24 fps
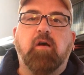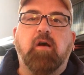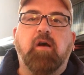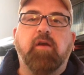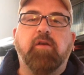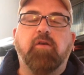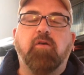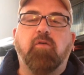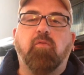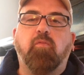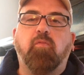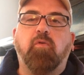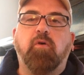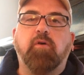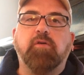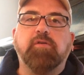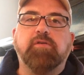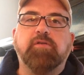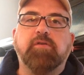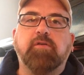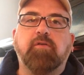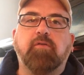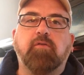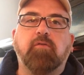I don't
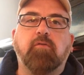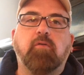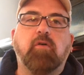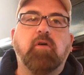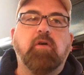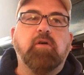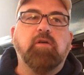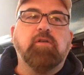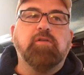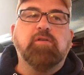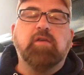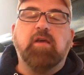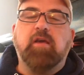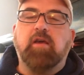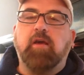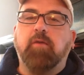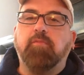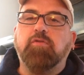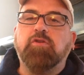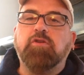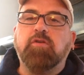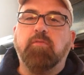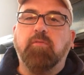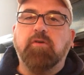want to take
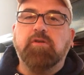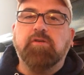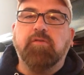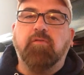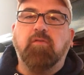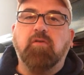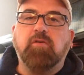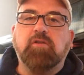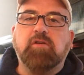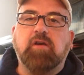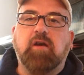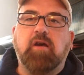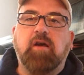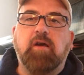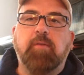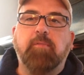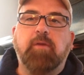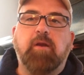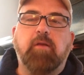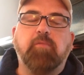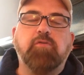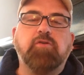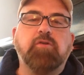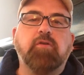up too much of your time,
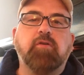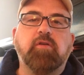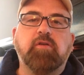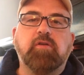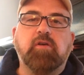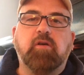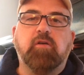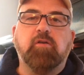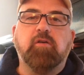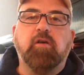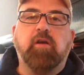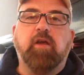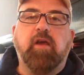and I'm sure that Dr.